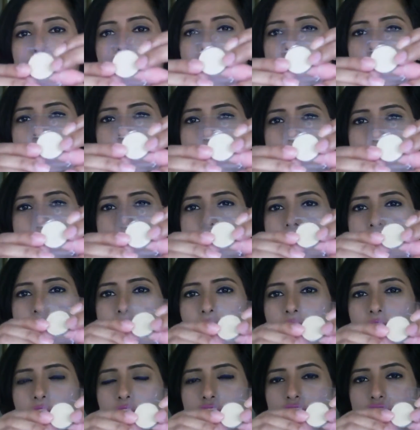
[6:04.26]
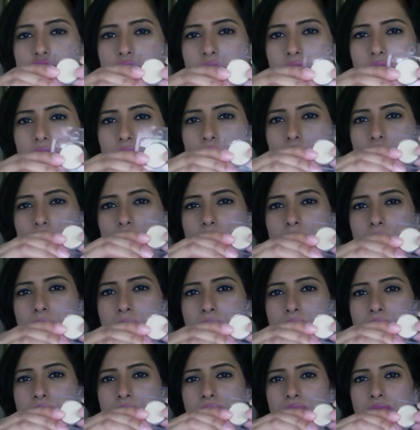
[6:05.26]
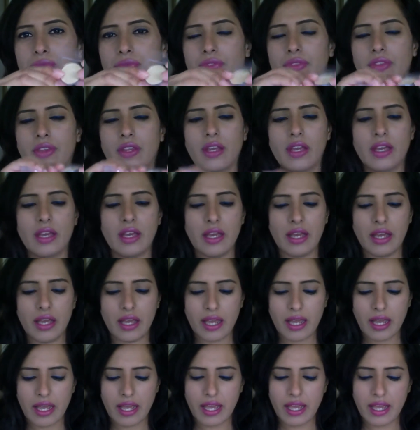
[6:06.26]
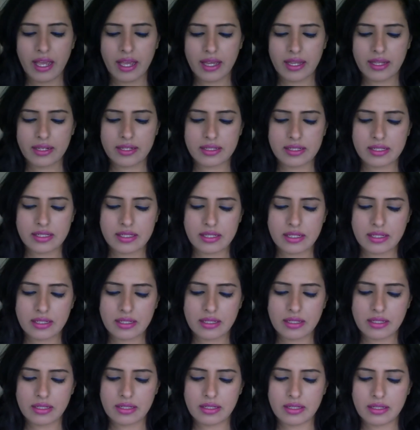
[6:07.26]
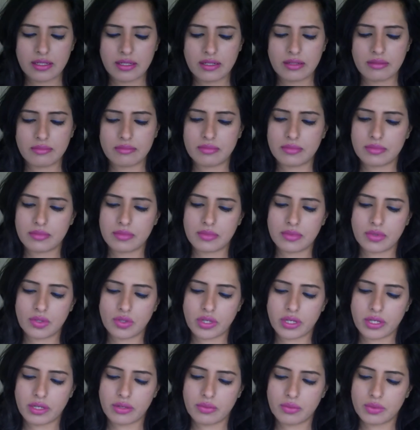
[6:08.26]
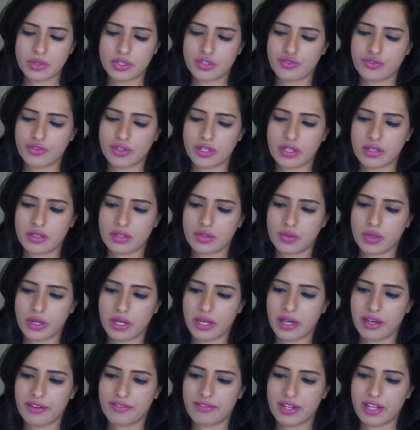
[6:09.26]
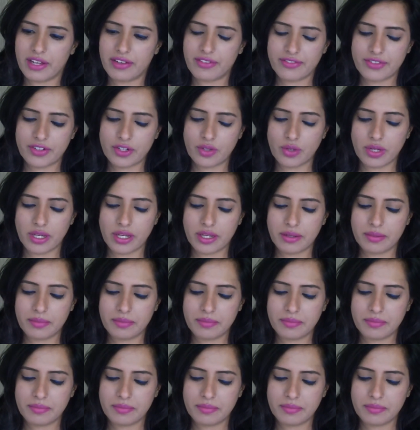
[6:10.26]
so this is the eyeshadow, and okay, which finger do I have left? Okay,